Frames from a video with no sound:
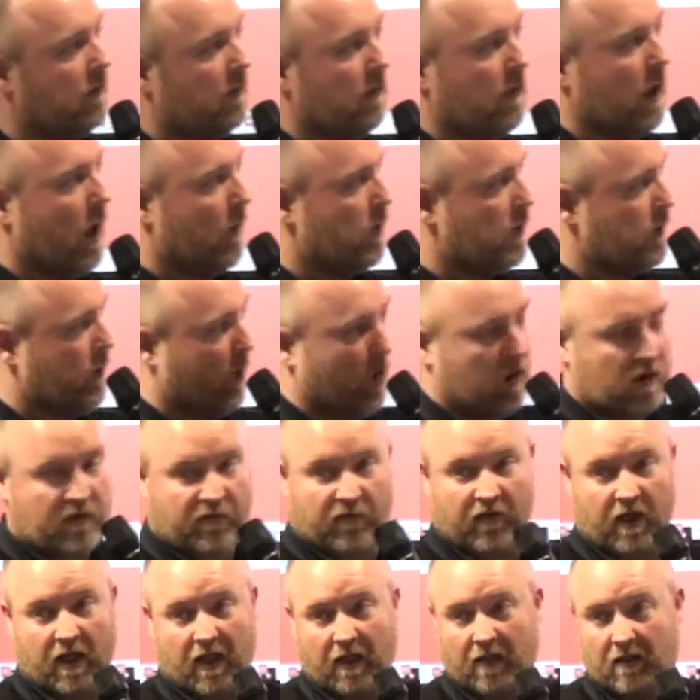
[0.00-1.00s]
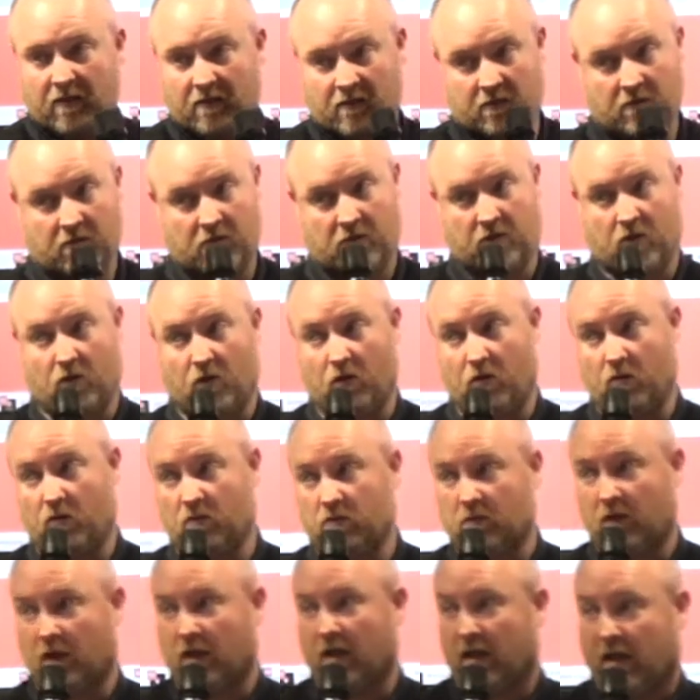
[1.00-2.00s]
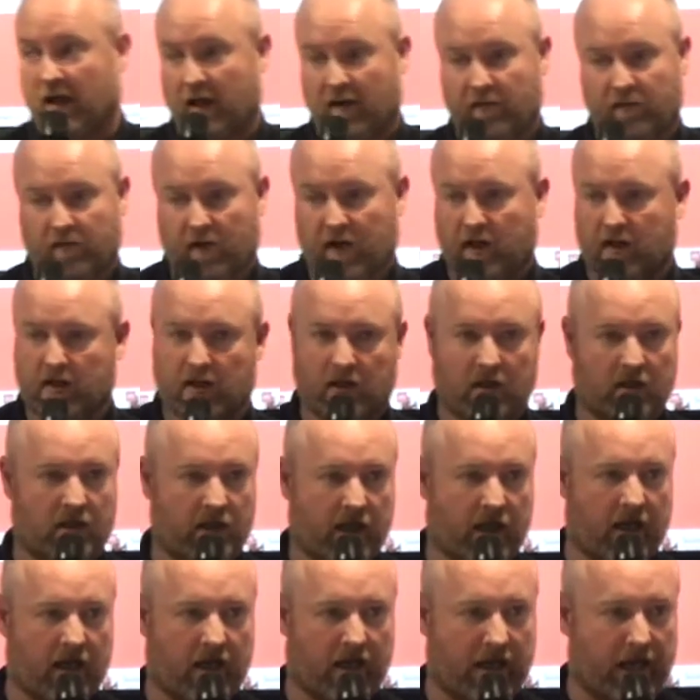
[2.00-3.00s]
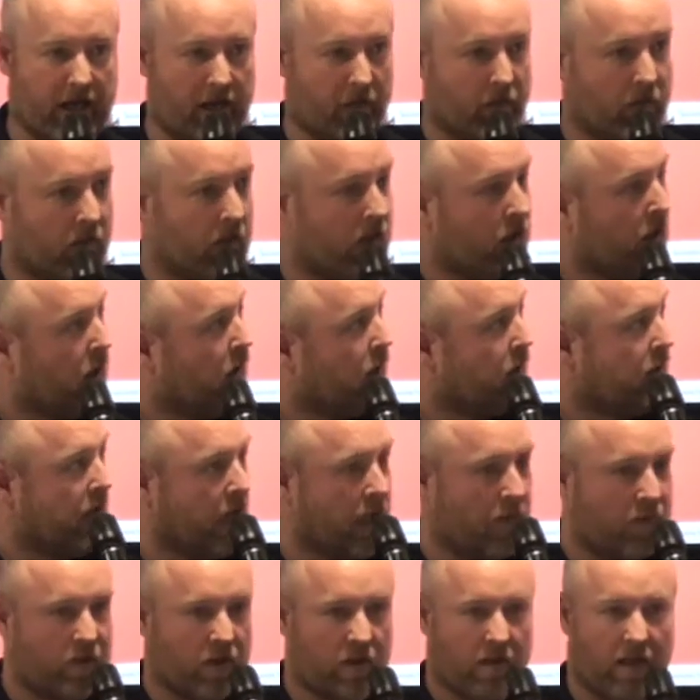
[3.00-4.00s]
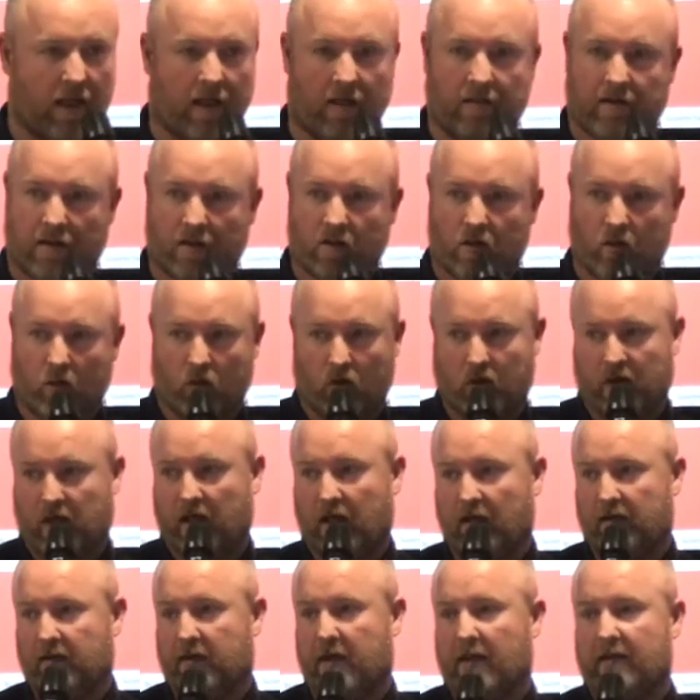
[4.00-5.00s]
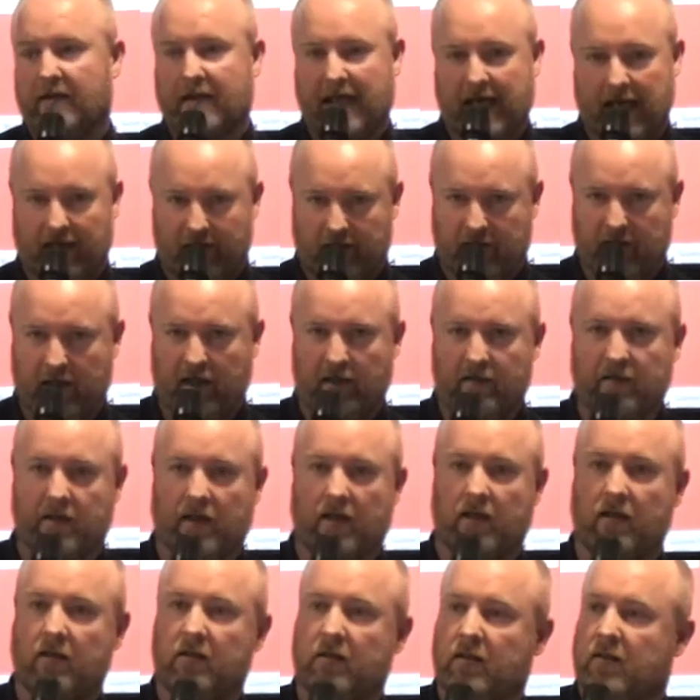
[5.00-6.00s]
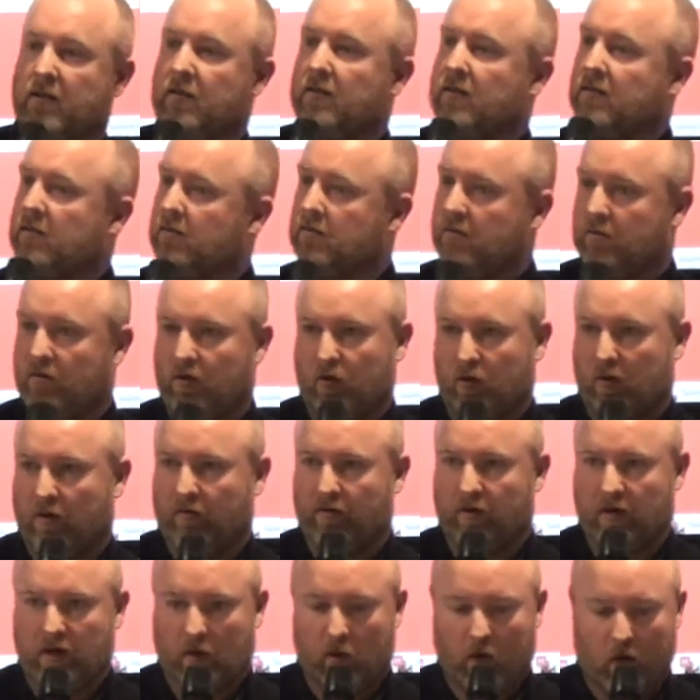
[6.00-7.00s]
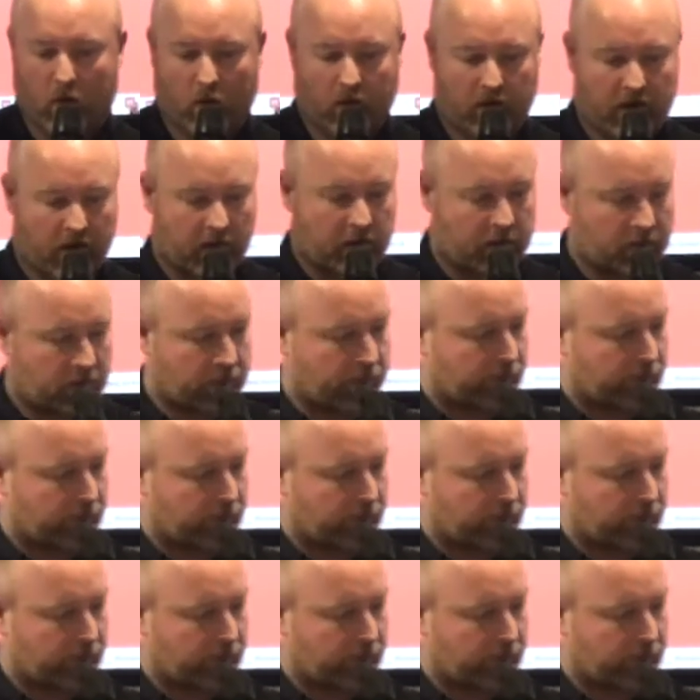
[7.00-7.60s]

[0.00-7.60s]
HubSpot's free, so you can get a free CRM, capture data, store data, tag data, do everything you want with it.